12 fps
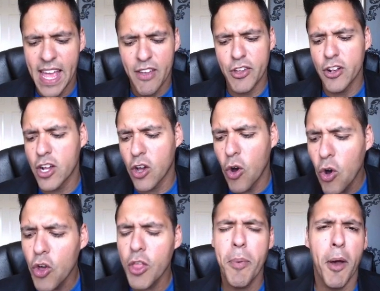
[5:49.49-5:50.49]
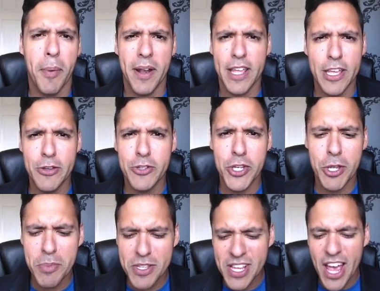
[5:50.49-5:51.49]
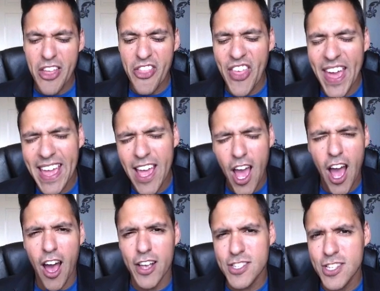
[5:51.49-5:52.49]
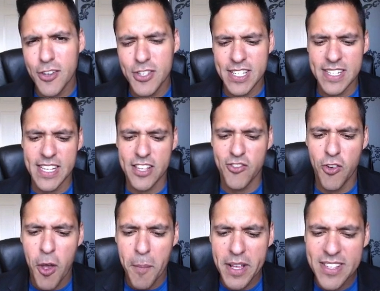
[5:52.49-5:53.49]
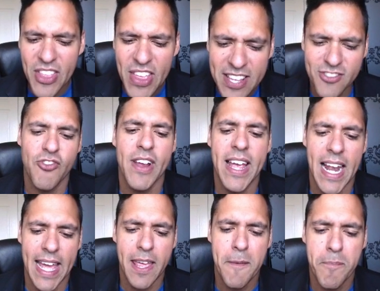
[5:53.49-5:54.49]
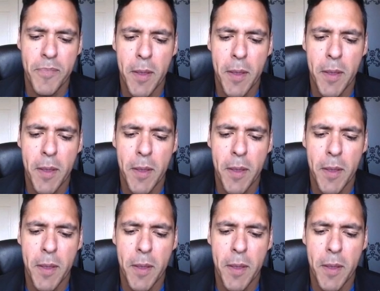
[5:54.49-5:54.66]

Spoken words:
If you look at all the popular YouTubers, they are so successful because of this, really.